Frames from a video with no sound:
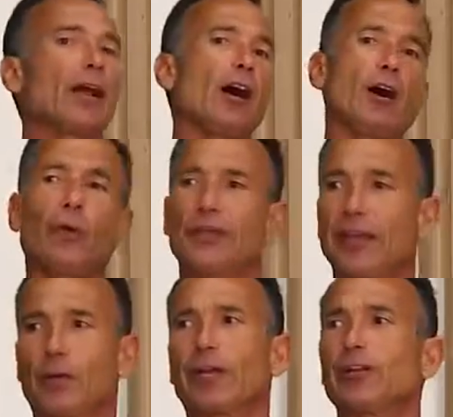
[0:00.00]
oh, we
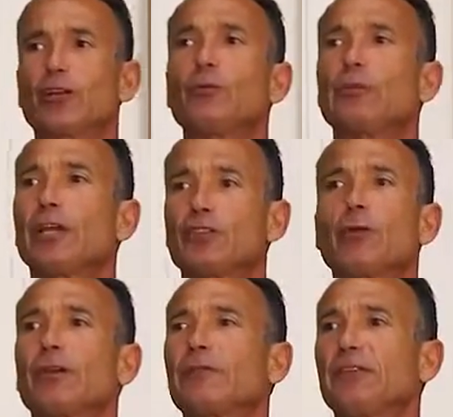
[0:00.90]
think we're going to do
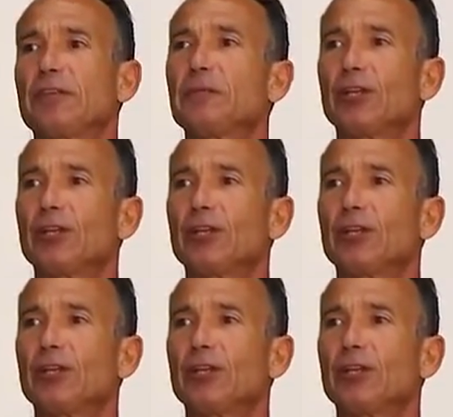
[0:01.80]
$250